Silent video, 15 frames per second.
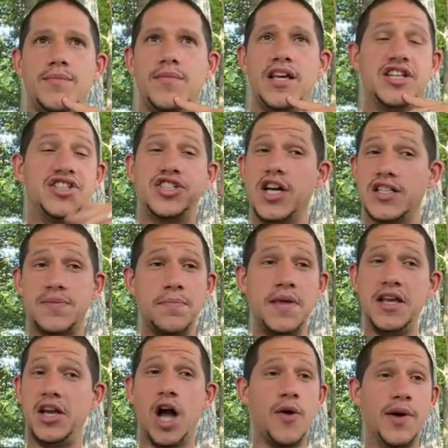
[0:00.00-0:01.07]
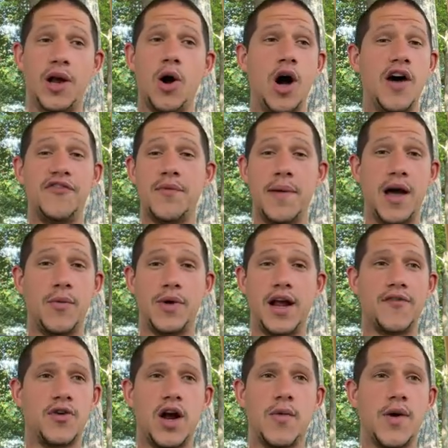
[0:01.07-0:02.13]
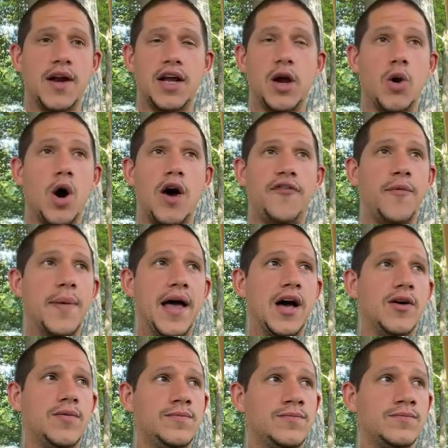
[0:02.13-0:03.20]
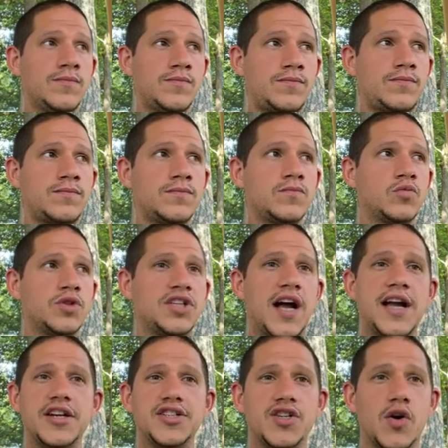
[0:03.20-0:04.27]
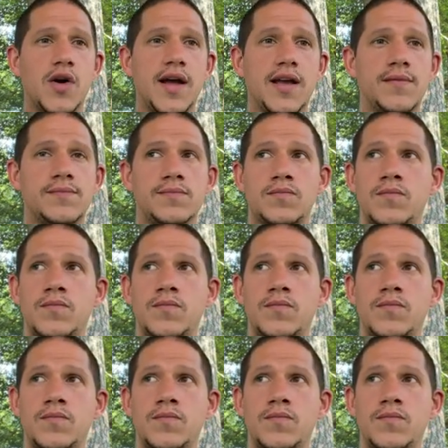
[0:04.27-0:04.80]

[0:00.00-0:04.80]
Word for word: is just me going off about whatever I want to go off about, which I enjoy.